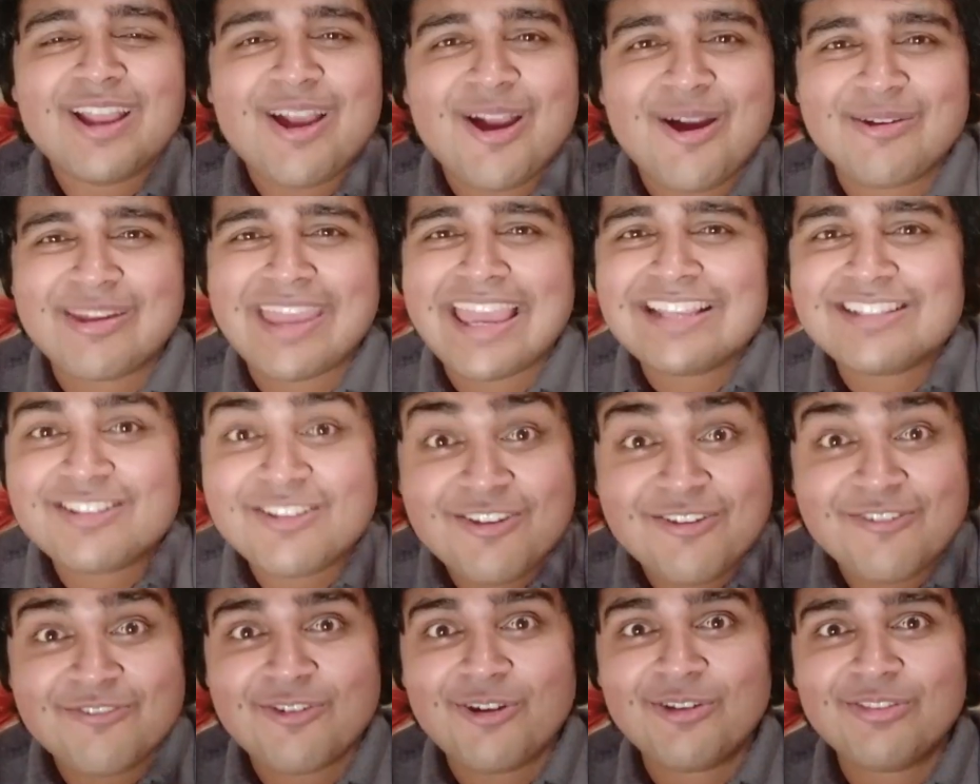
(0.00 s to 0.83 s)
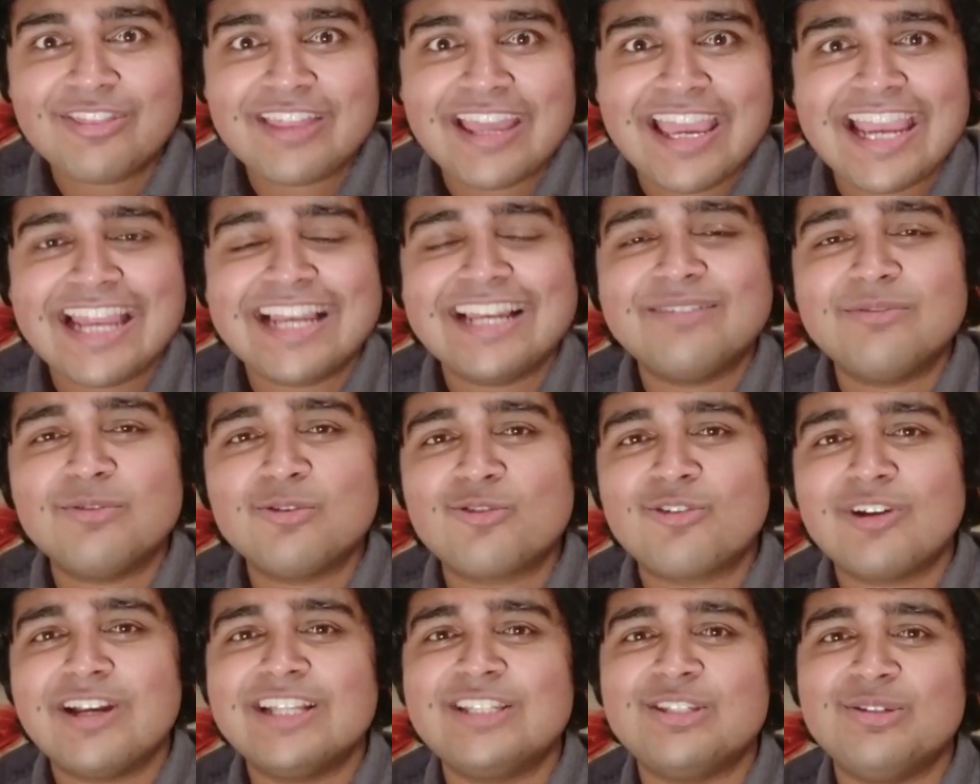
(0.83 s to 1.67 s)
Okay, so you've got the A-level
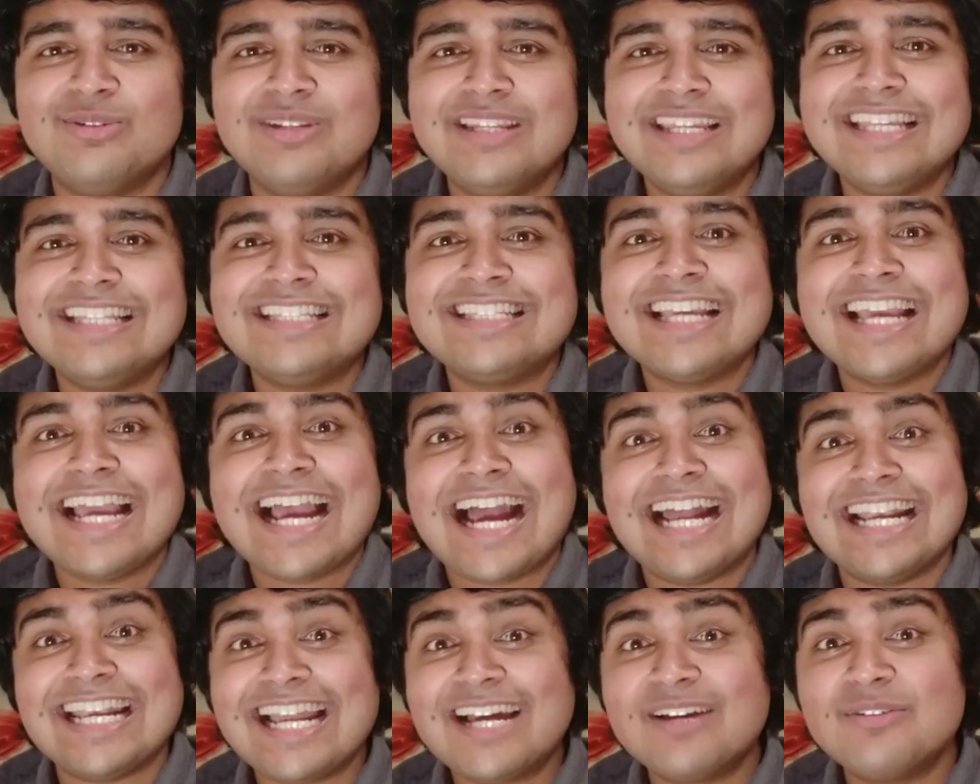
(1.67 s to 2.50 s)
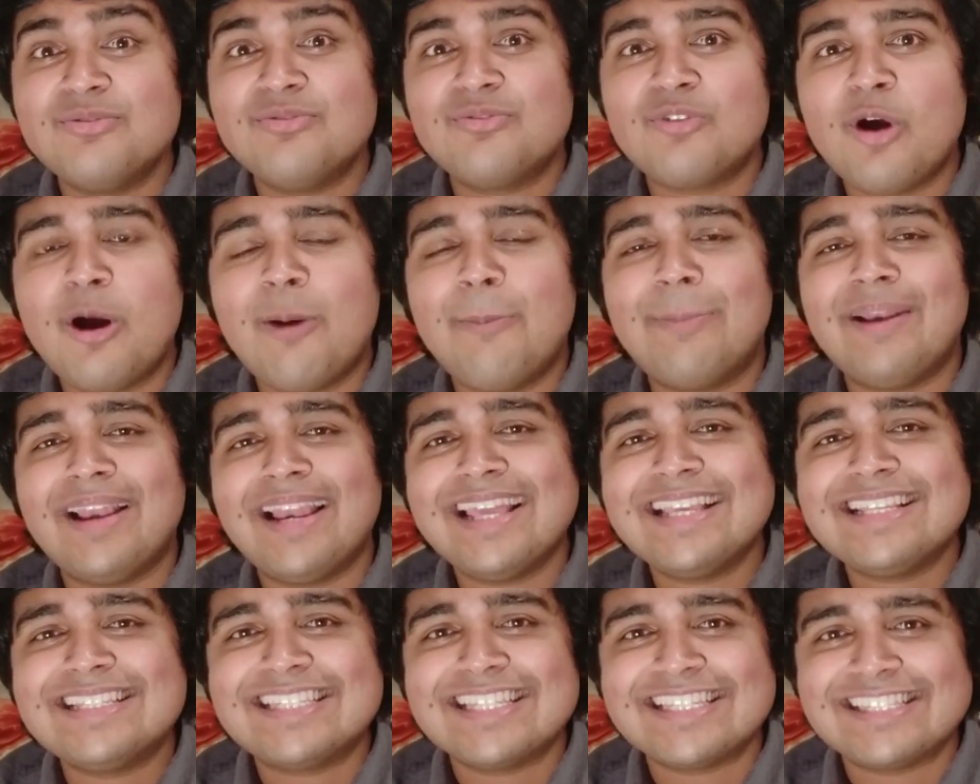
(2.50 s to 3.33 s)
grades you need, and now you've got a
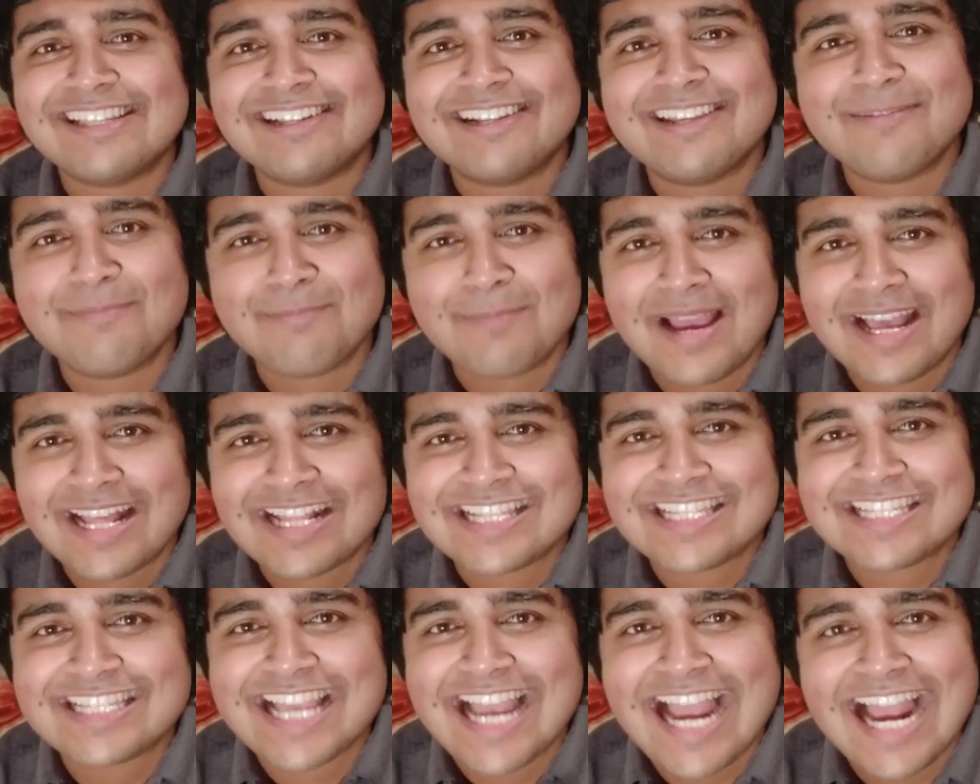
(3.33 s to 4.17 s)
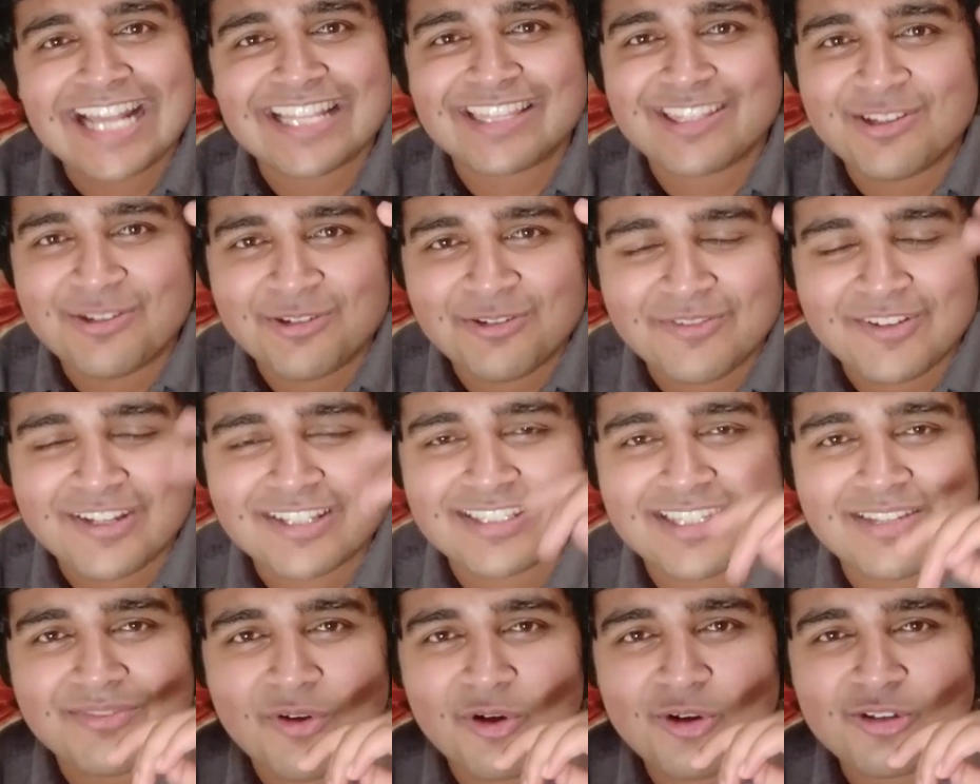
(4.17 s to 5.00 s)
place to study maths at the
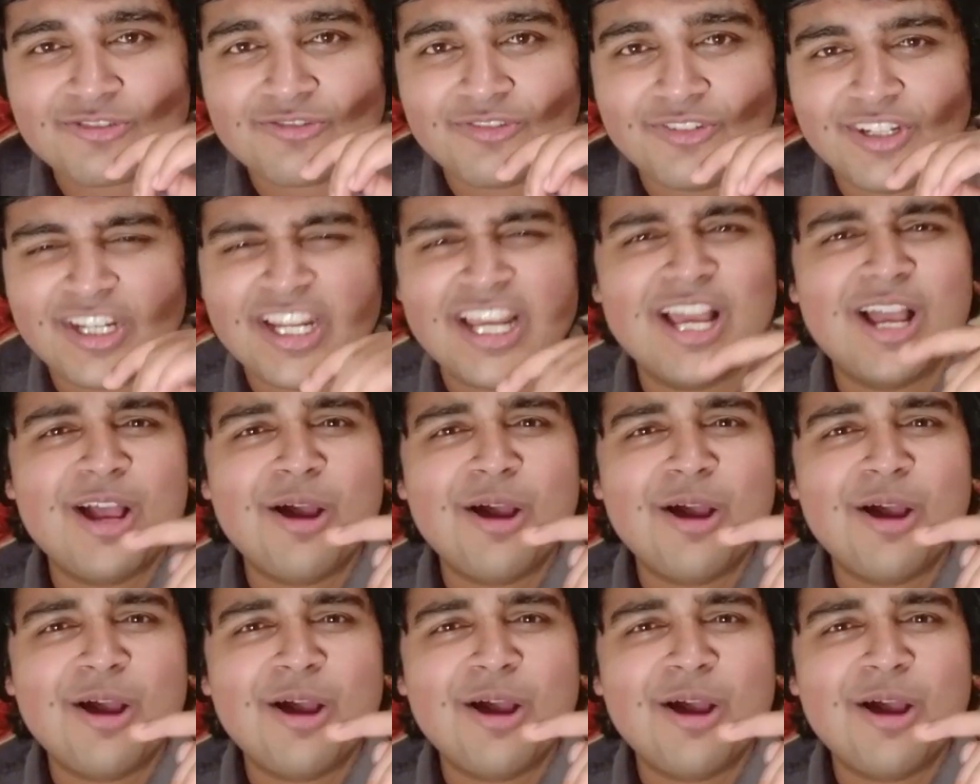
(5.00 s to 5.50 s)
University of Oxford.